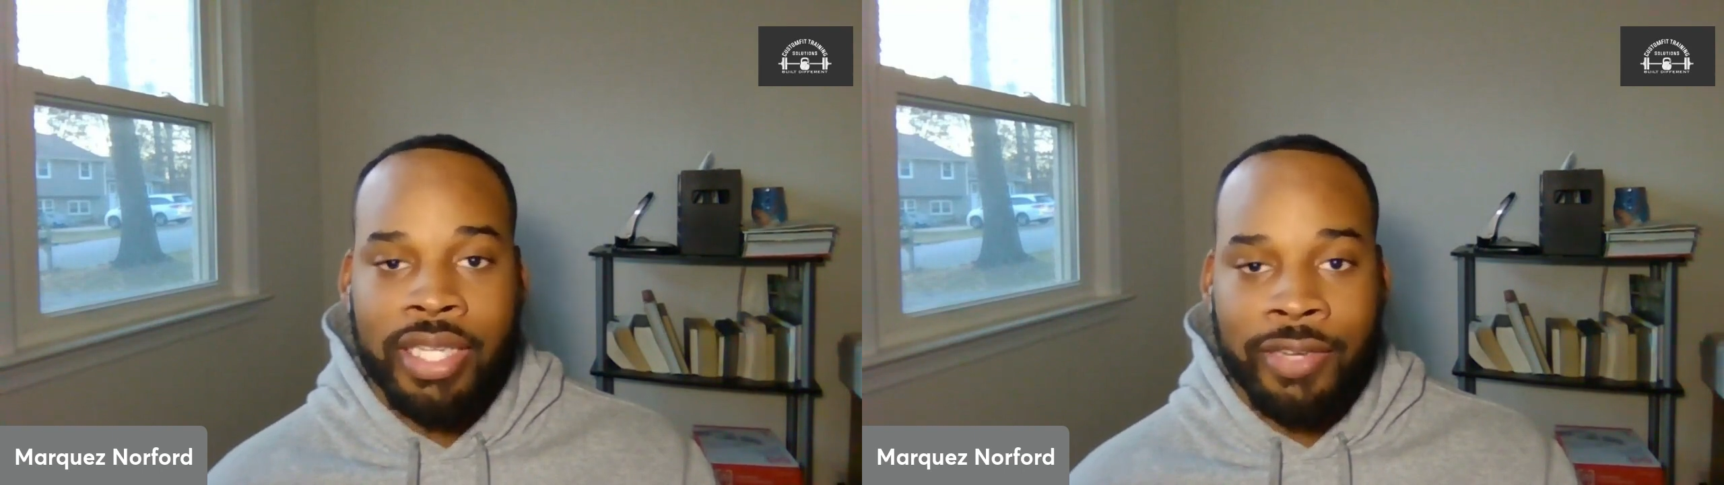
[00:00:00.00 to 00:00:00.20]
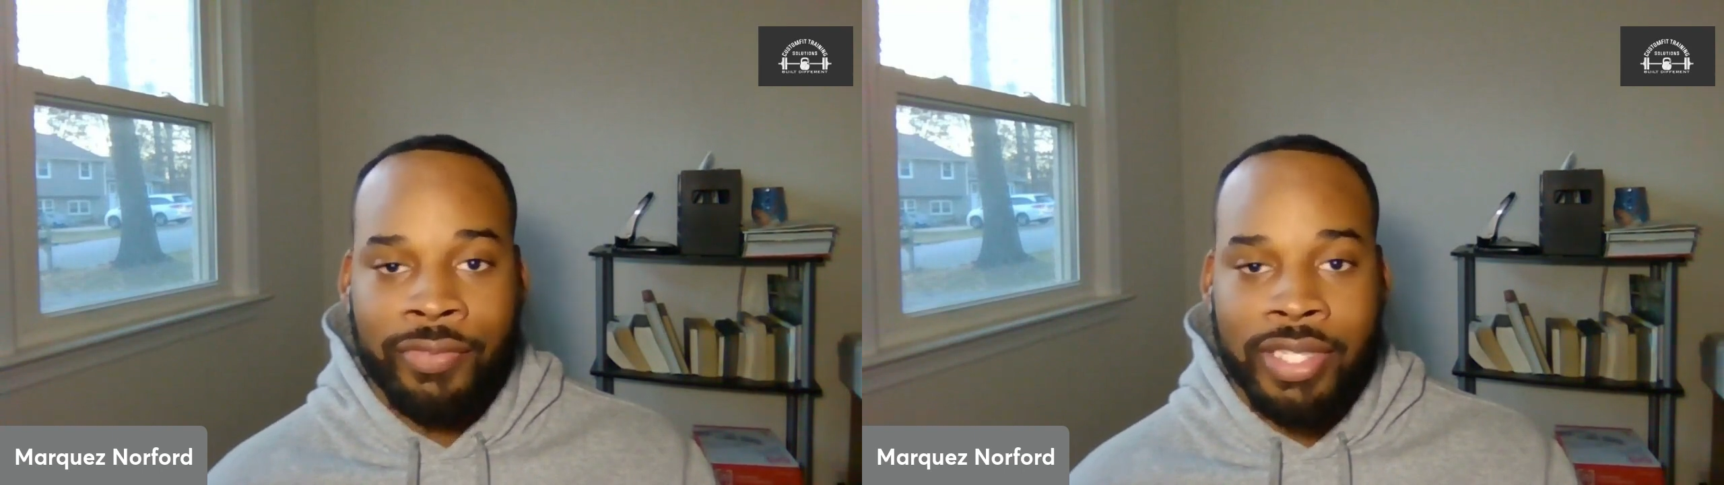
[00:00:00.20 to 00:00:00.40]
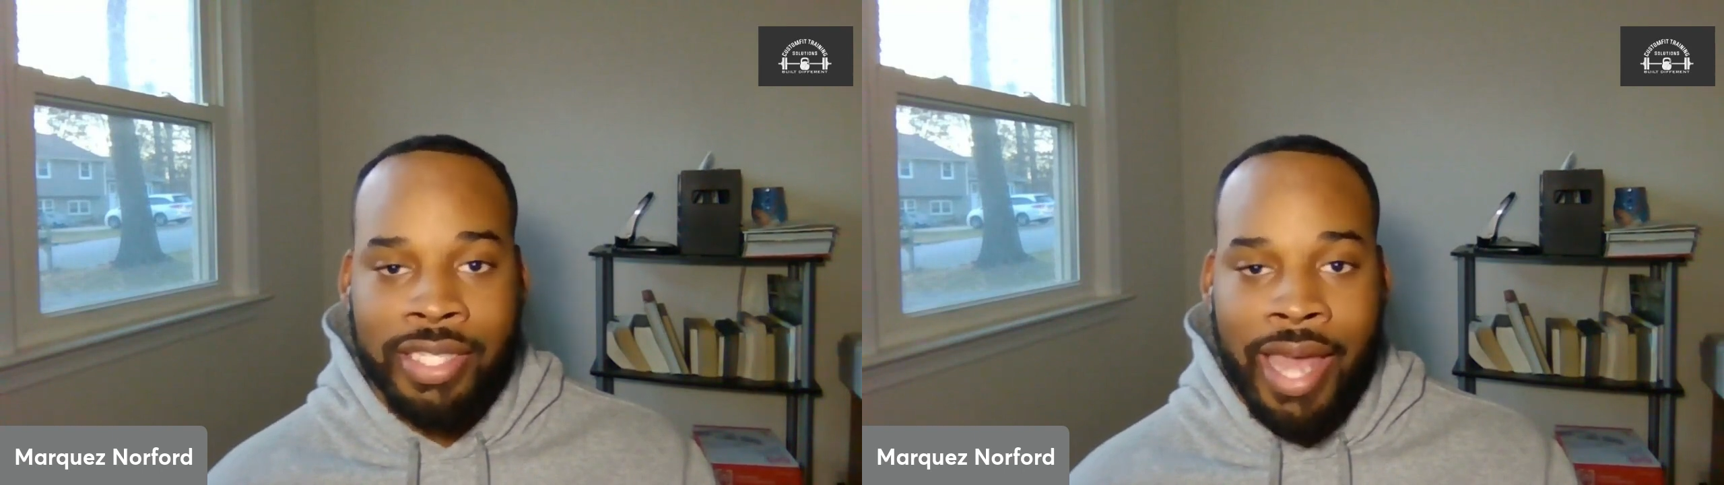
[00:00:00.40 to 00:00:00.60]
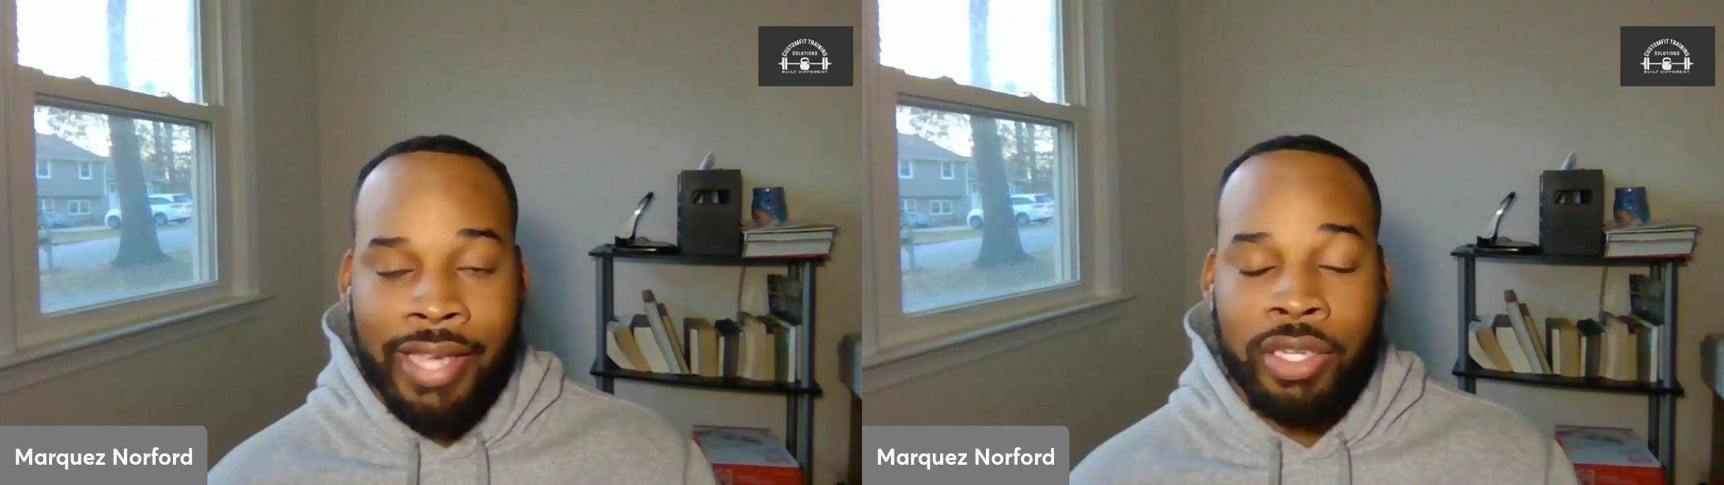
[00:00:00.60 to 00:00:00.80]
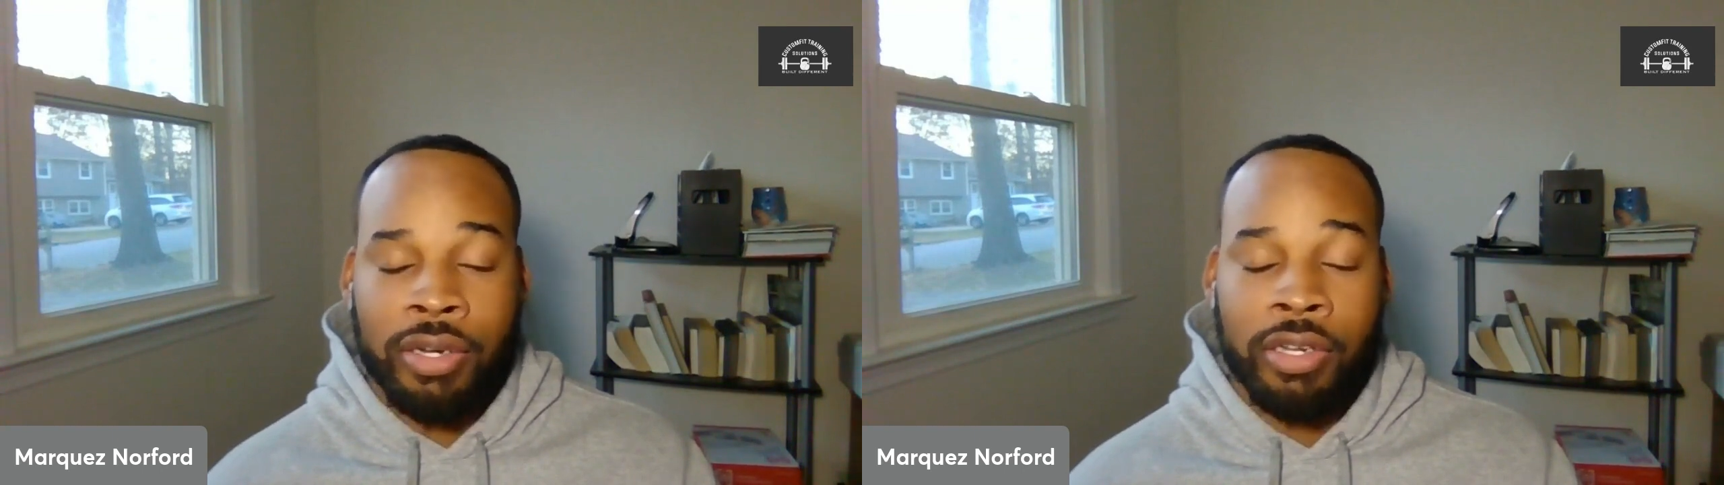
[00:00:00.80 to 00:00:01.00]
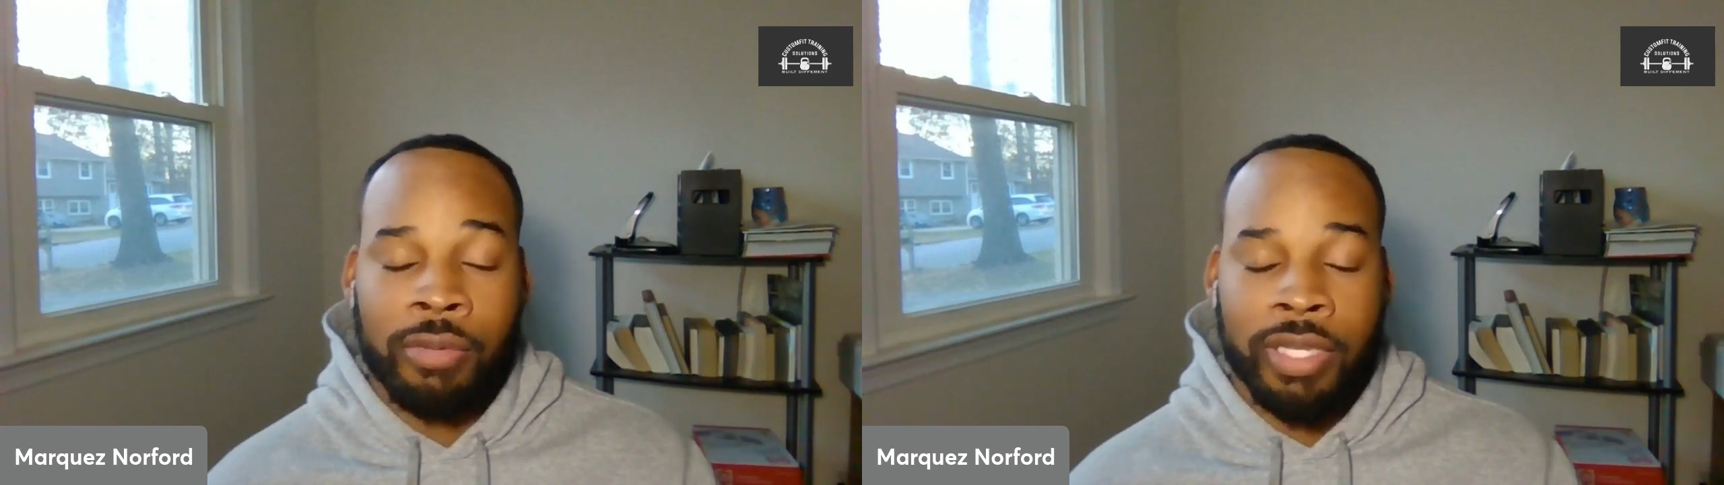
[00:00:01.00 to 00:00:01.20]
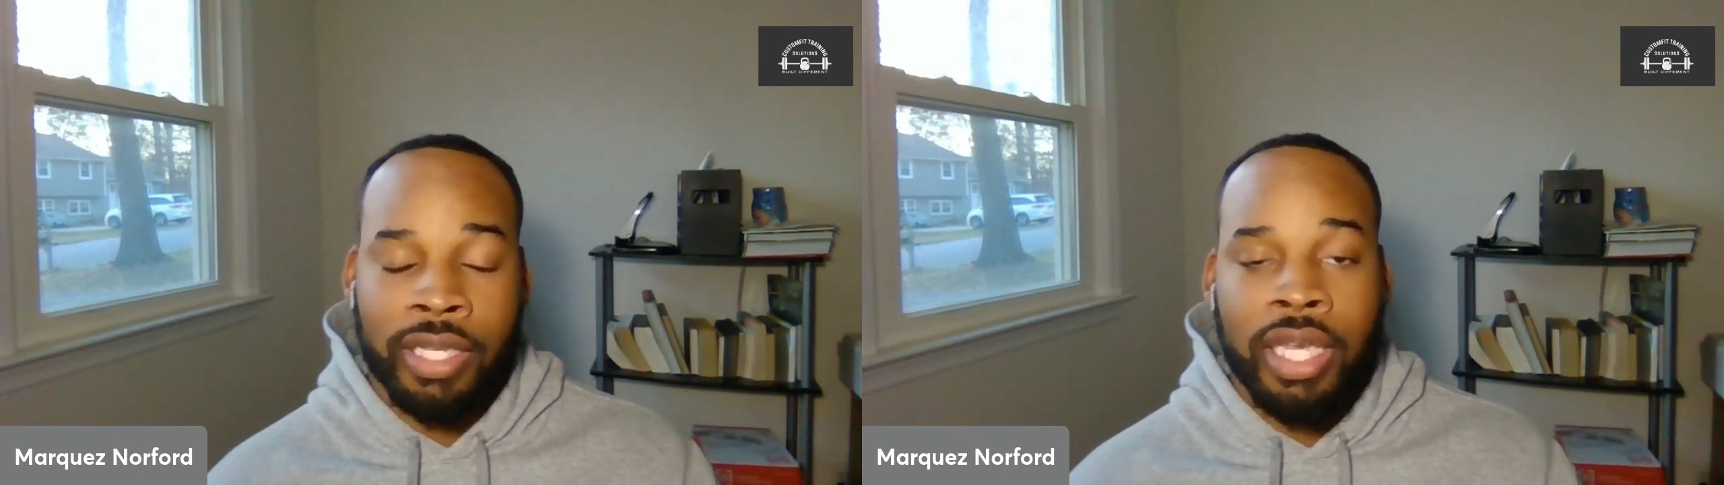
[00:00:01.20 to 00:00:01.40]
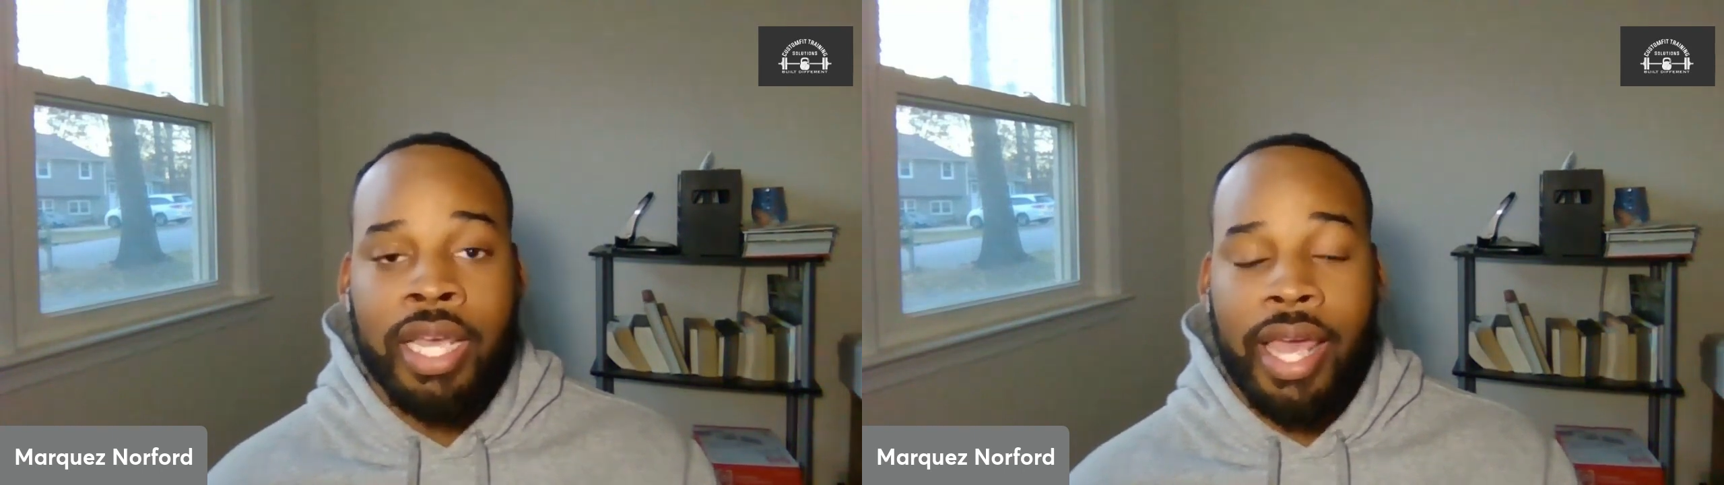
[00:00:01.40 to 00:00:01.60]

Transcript: different snacks that are going to be